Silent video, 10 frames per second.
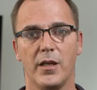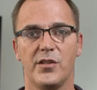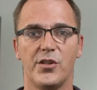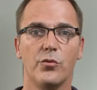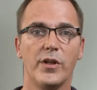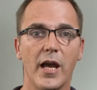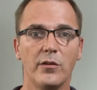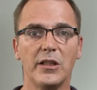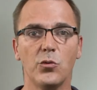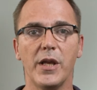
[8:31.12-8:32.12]
So now
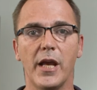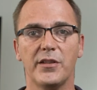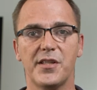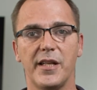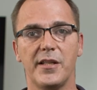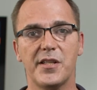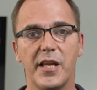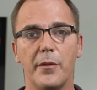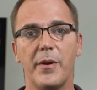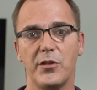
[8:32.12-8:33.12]
that we understand
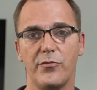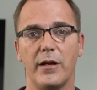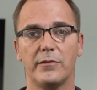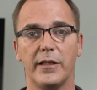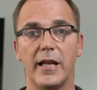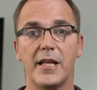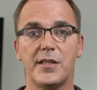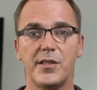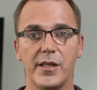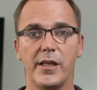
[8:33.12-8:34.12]
skill-based routing, let's
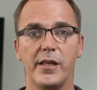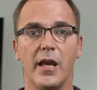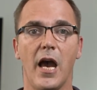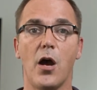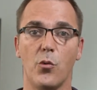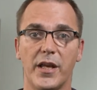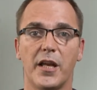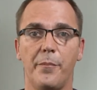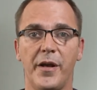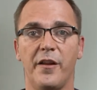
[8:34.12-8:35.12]
see how we
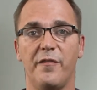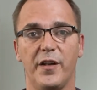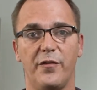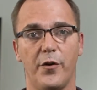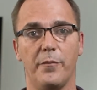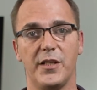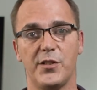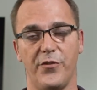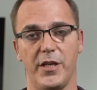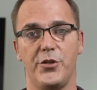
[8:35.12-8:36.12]
can benefit from this
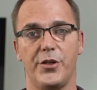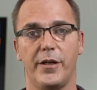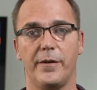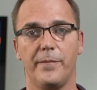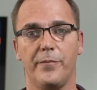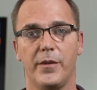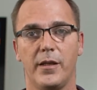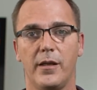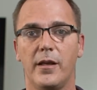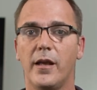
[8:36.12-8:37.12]
feature.
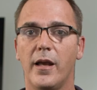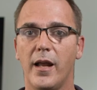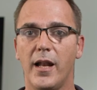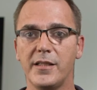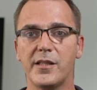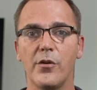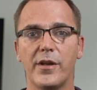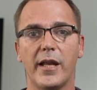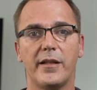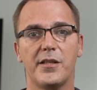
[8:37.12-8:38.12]
Let's look
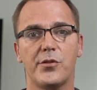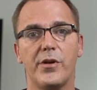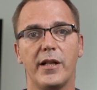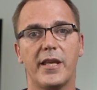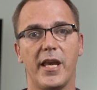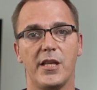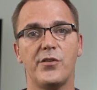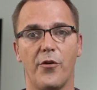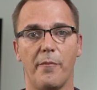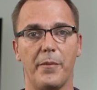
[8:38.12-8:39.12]
at this real case
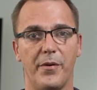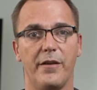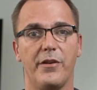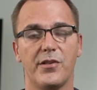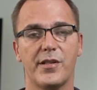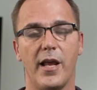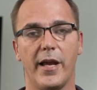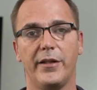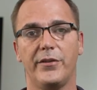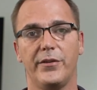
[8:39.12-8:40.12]
from my previous client.